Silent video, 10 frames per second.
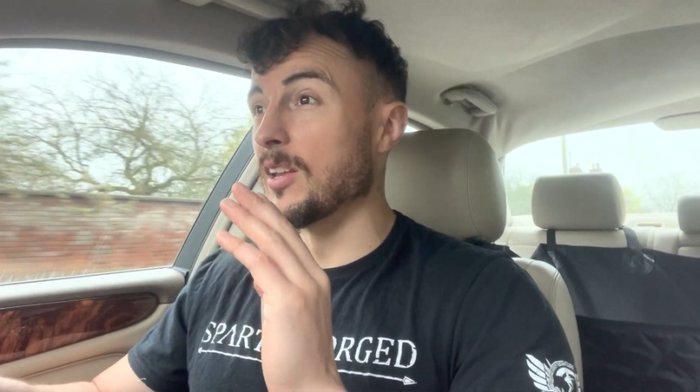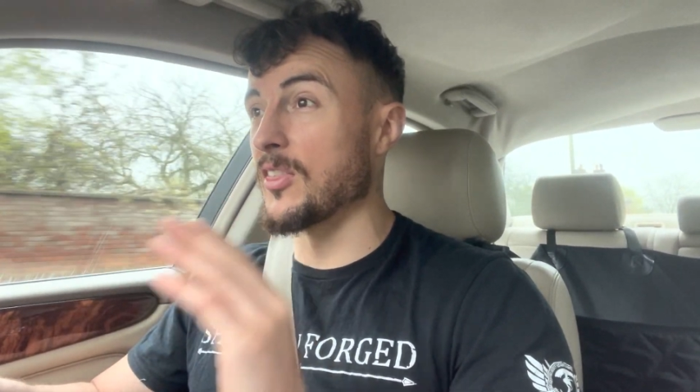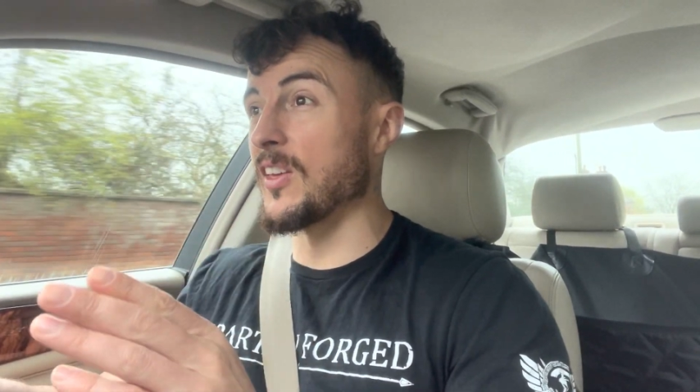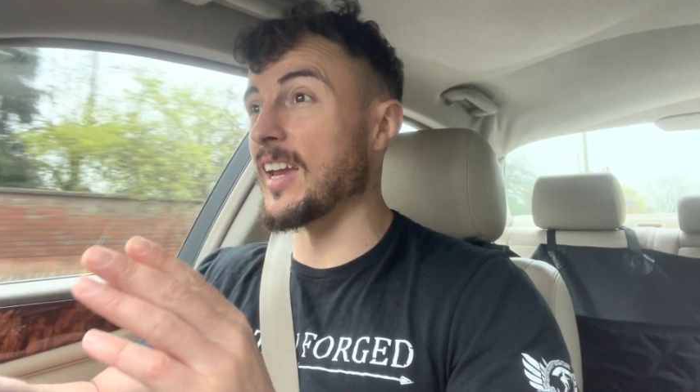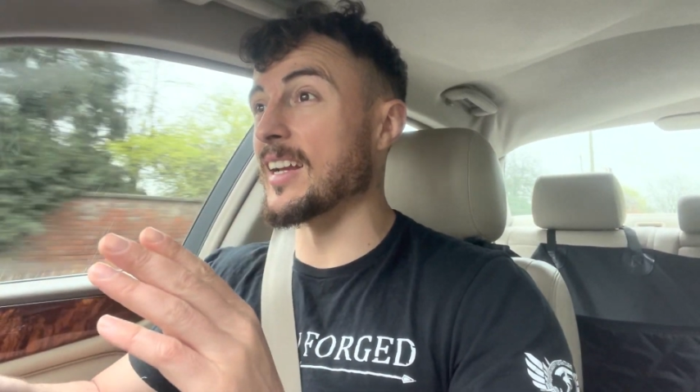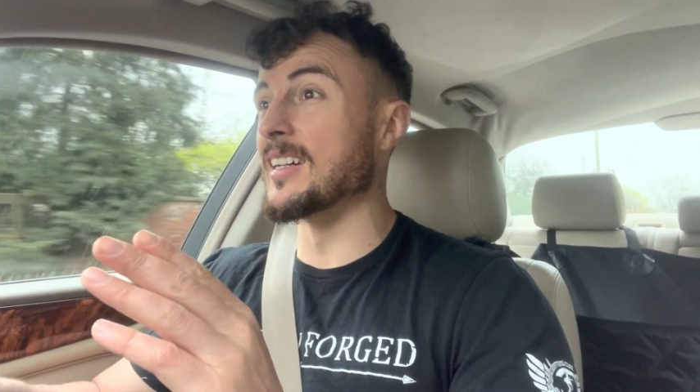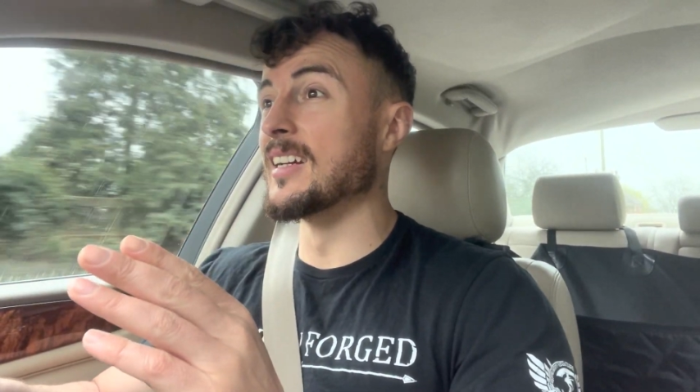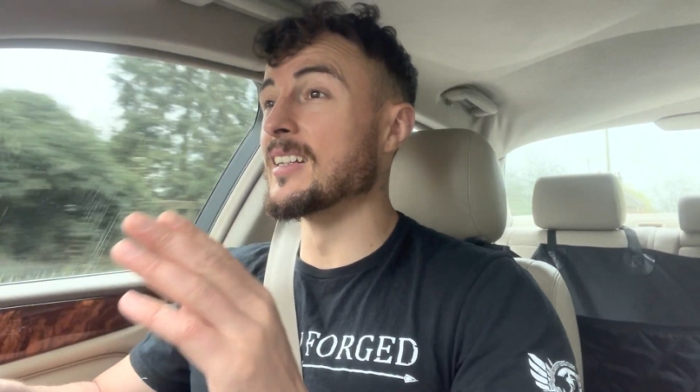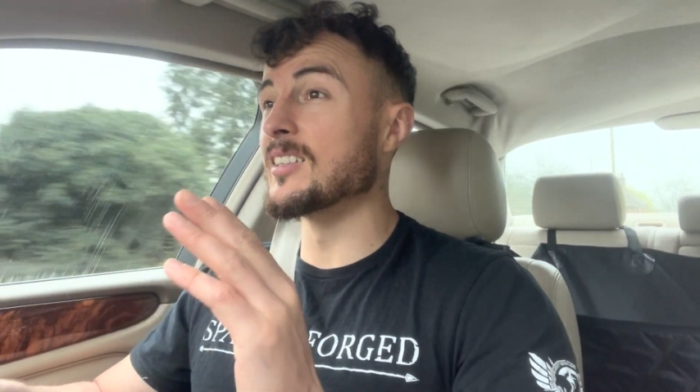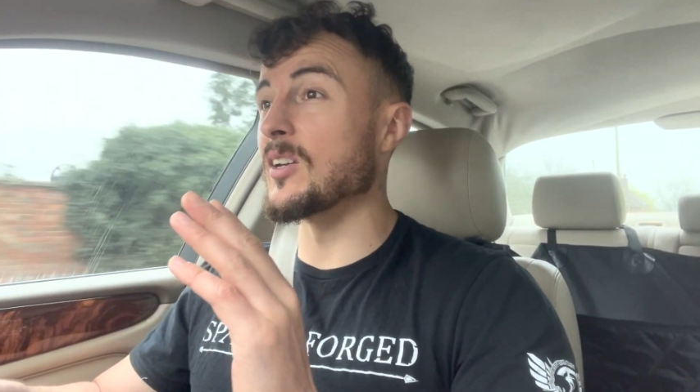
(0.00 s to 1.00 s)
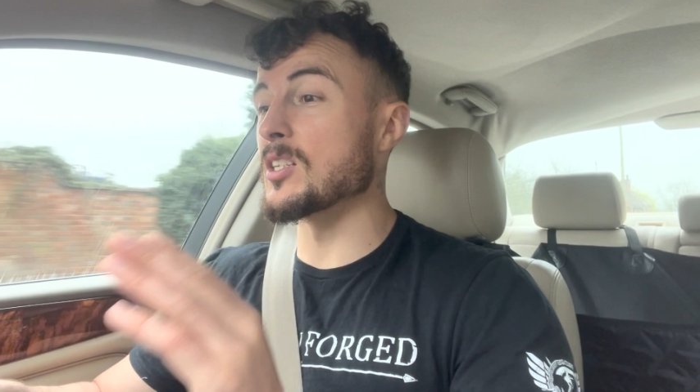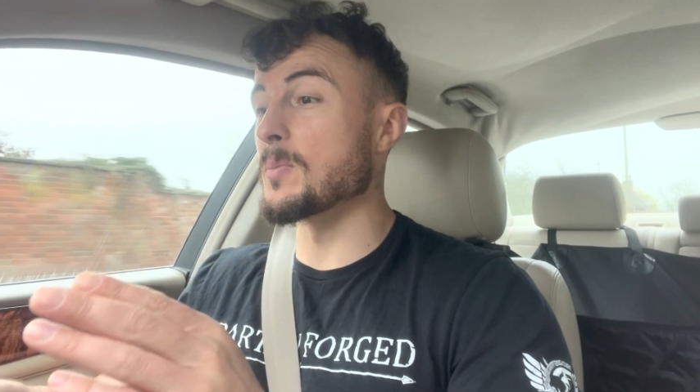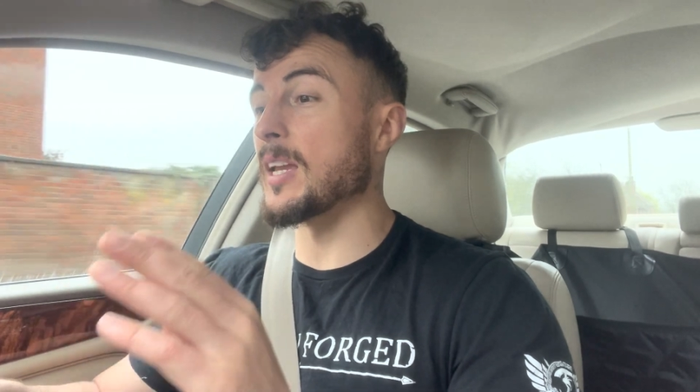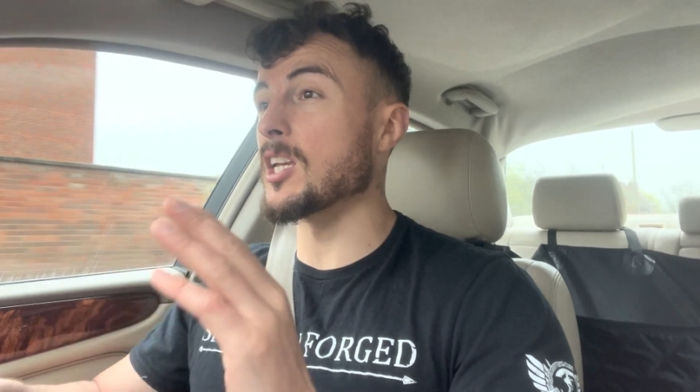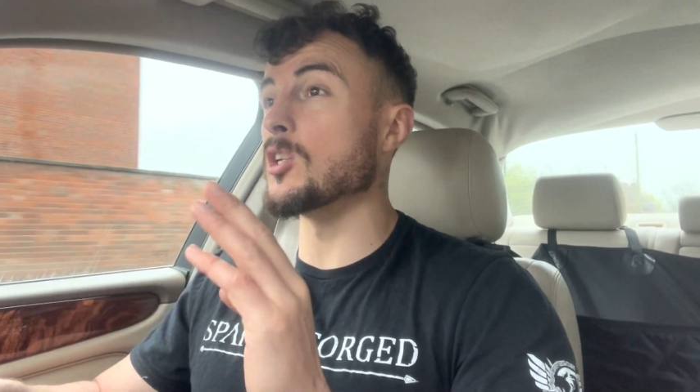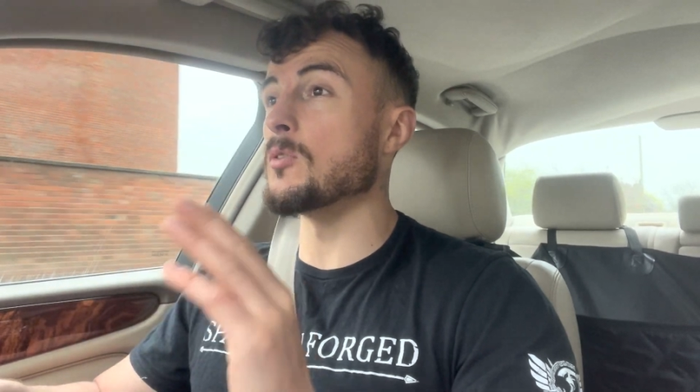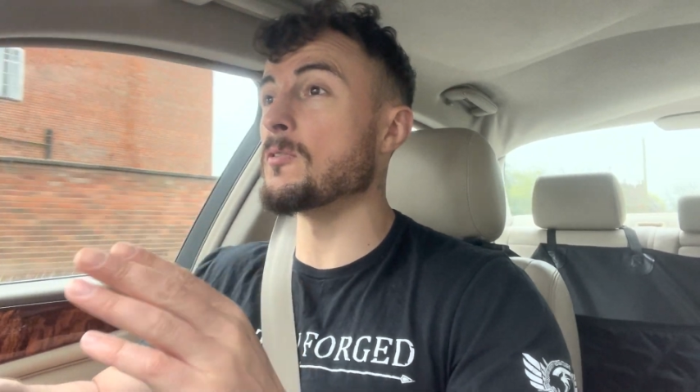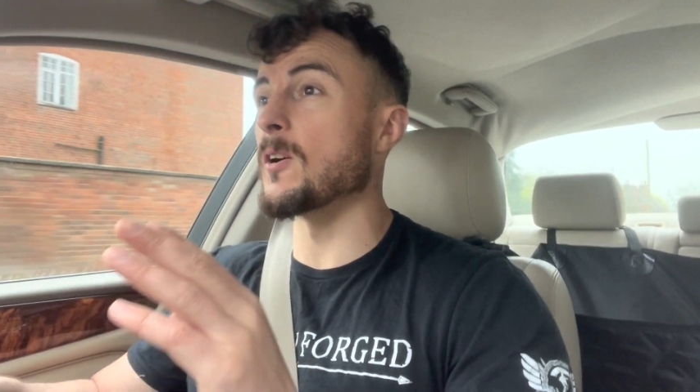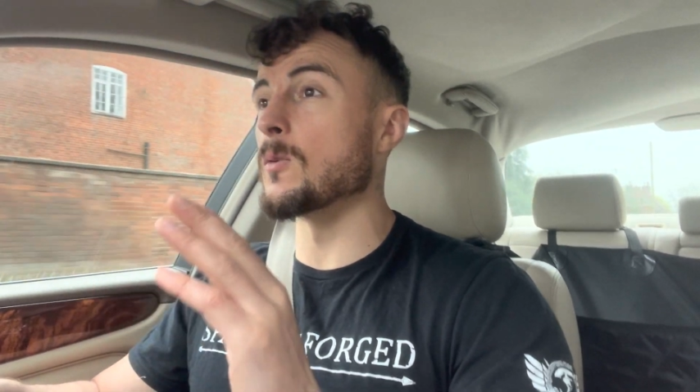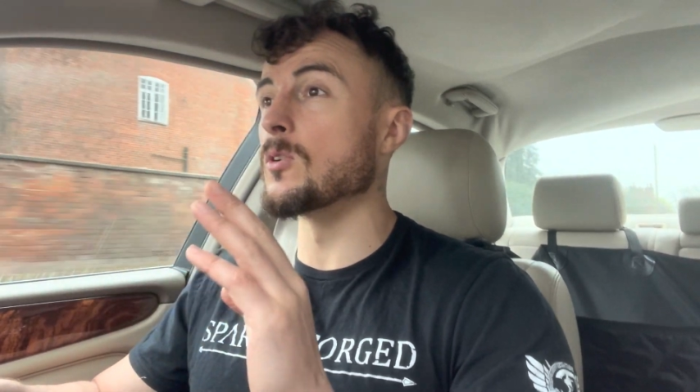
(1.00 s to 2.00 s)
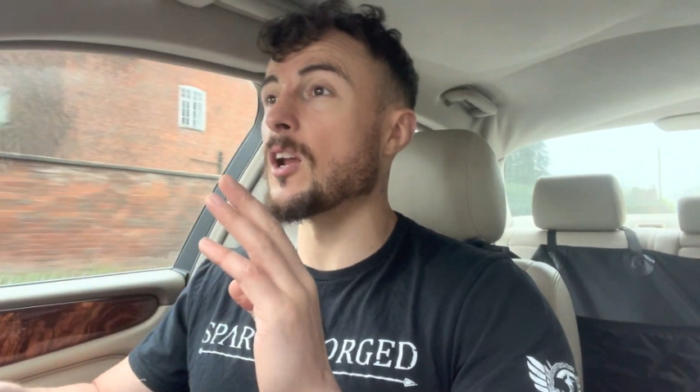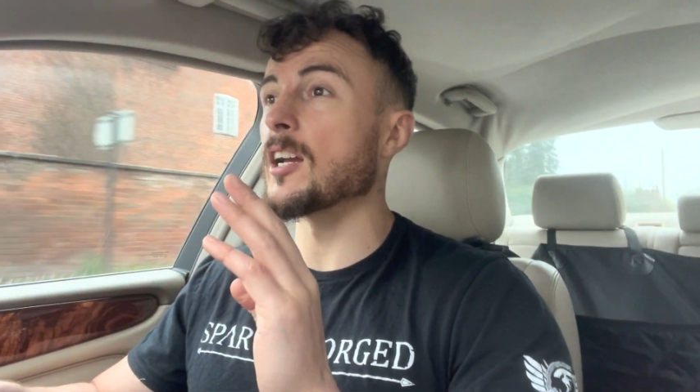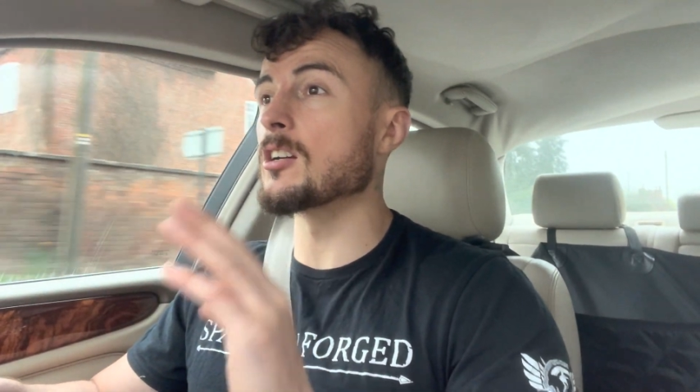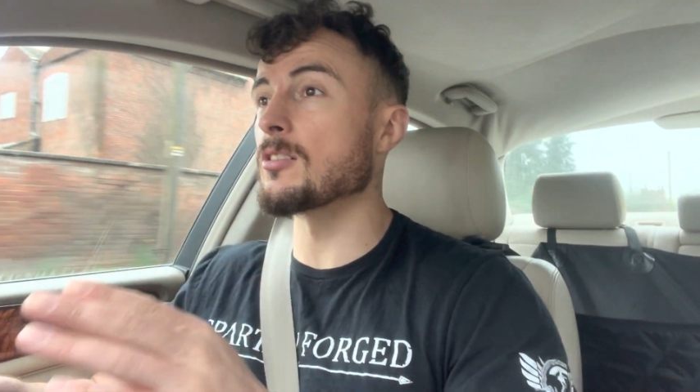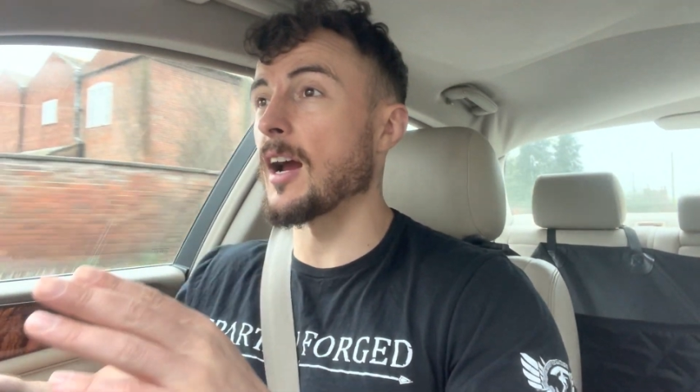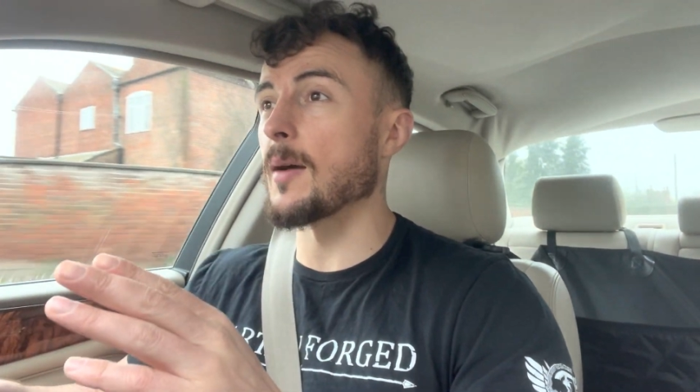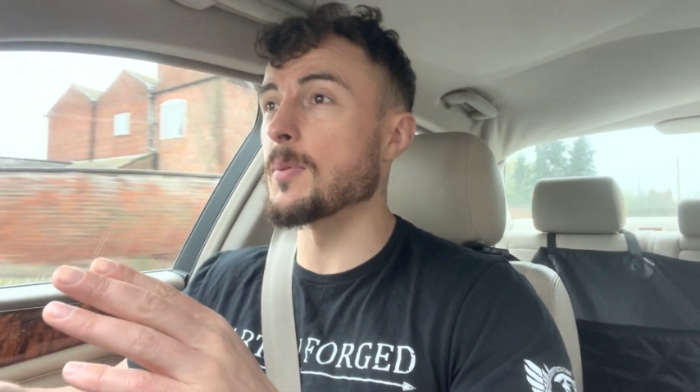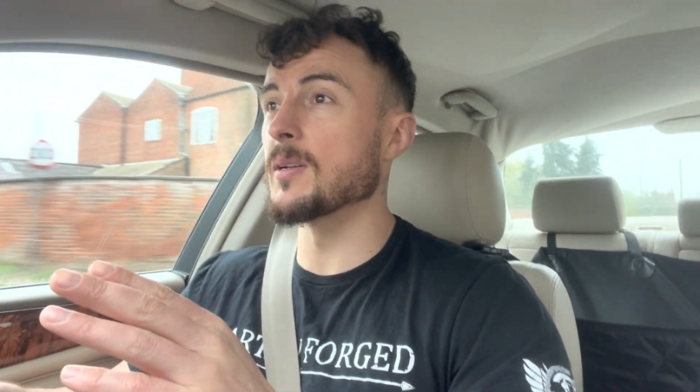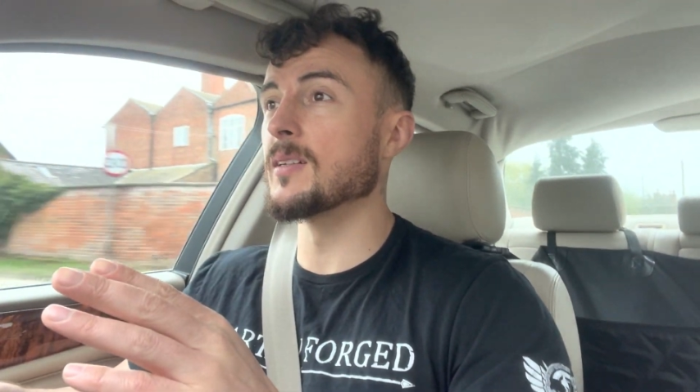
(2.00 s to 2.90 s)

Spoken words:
the thing that is making you feel like crap.